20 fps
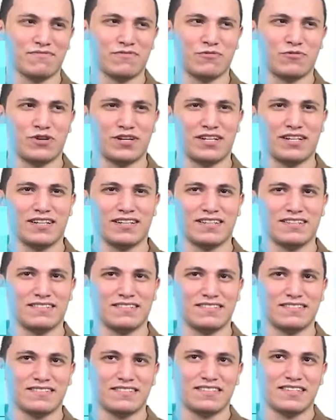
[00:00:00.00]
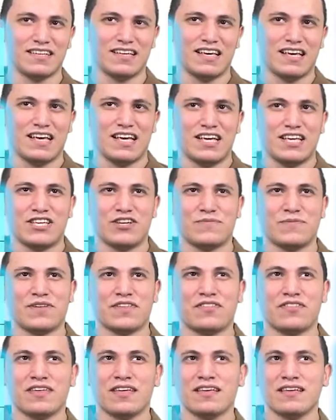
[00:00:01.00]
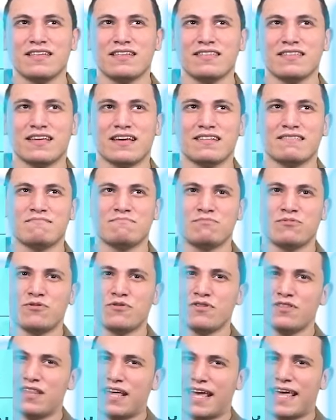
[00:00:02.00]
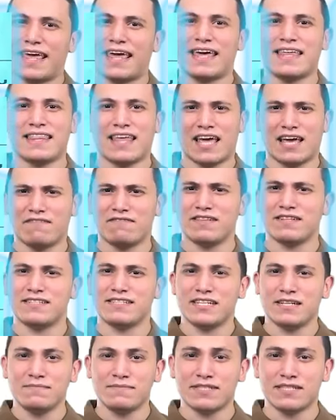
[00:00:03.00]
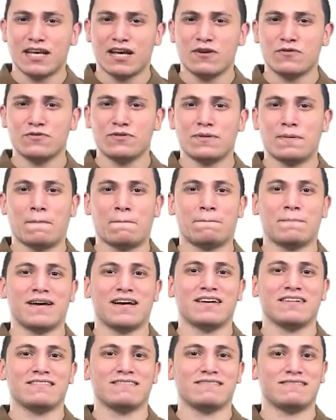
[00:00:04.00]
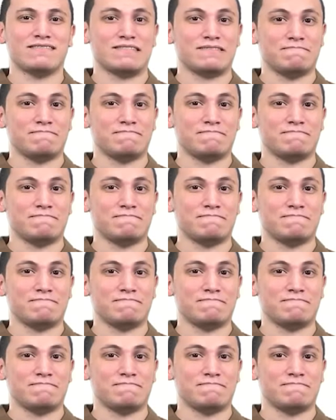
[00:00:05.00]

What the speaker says: Well, you may think that both again have the same sound, but